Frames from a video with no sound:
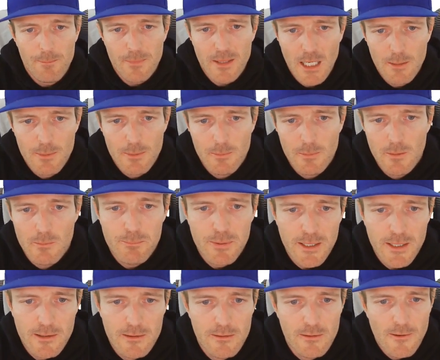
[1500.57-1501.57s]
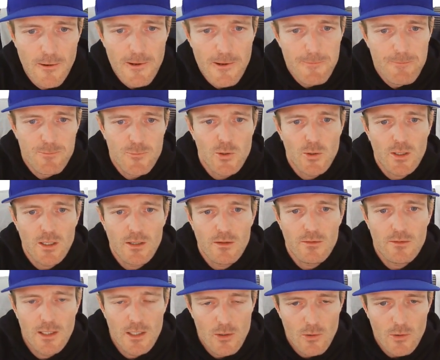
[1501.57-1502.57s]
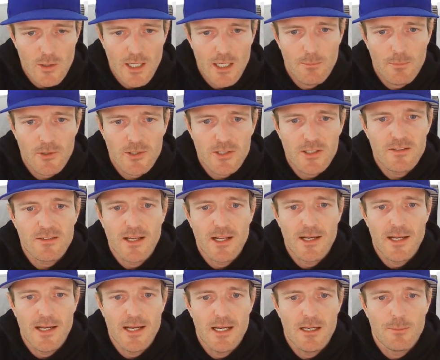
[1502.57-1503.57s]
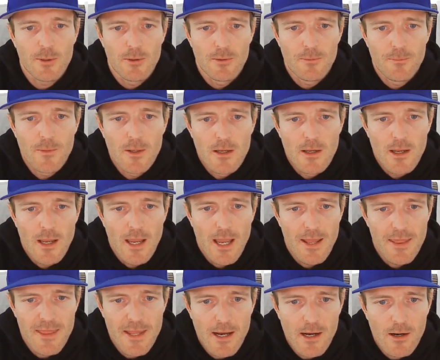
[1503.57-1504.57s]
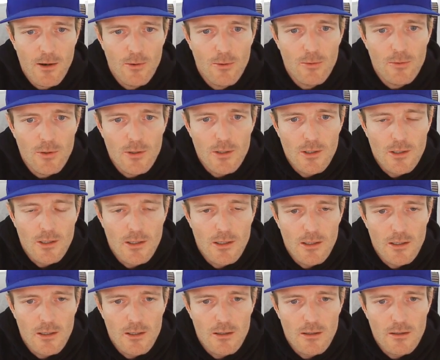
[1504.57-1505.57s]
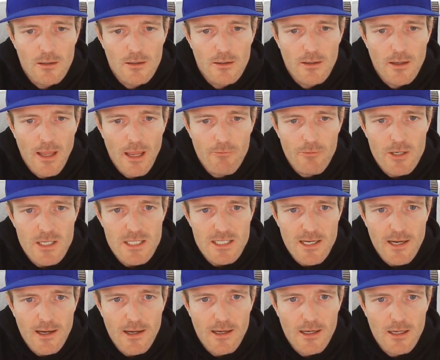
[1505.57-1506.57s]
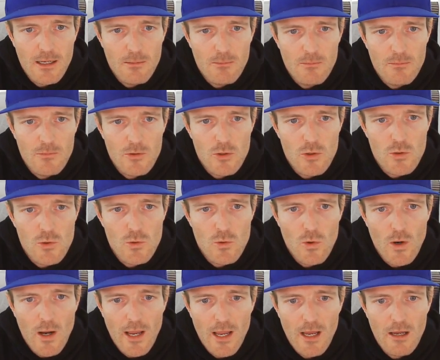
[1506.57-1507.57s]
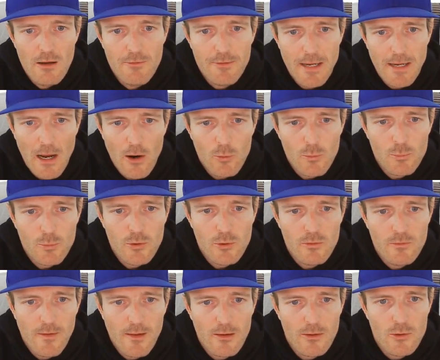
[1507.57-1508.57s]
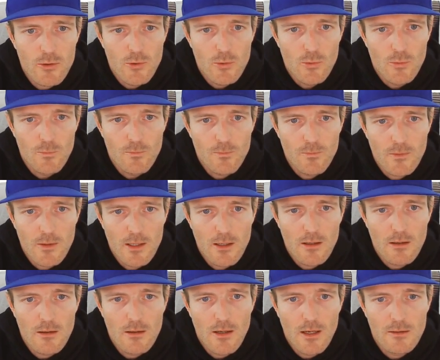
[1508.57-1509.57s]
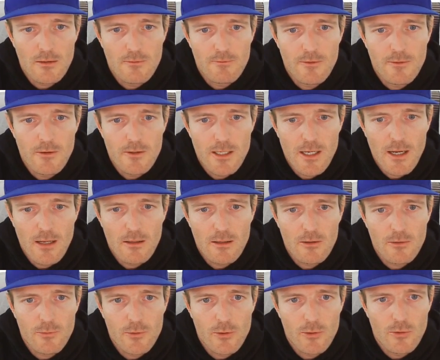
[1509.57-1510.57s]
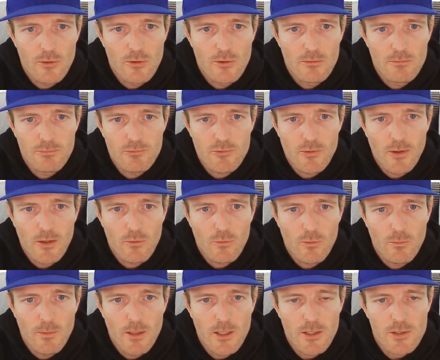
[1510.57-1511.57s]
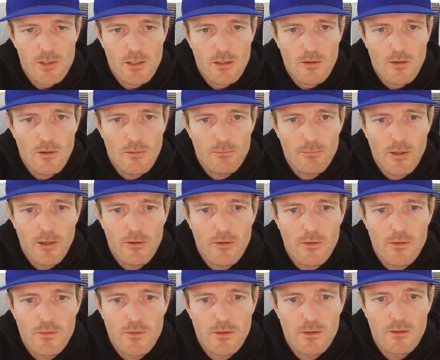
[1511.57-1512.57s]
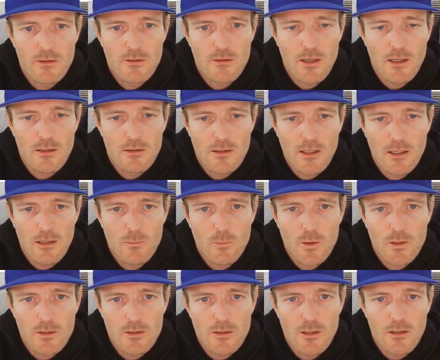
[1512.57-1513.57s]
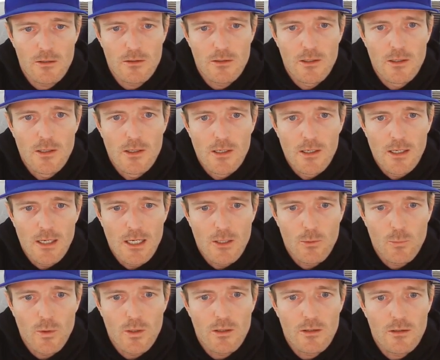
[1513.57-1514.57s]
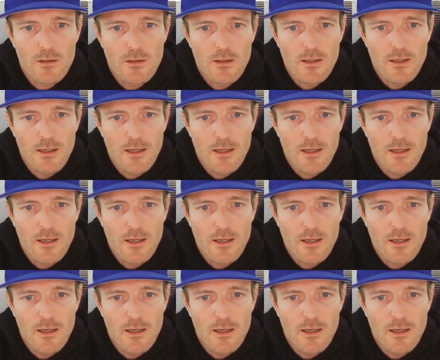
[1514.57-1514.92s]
capable pin, you can say, okay, please enable. And now every time you have an output value, yeah, at the very end of your transformation, comparison, and whatnot, it will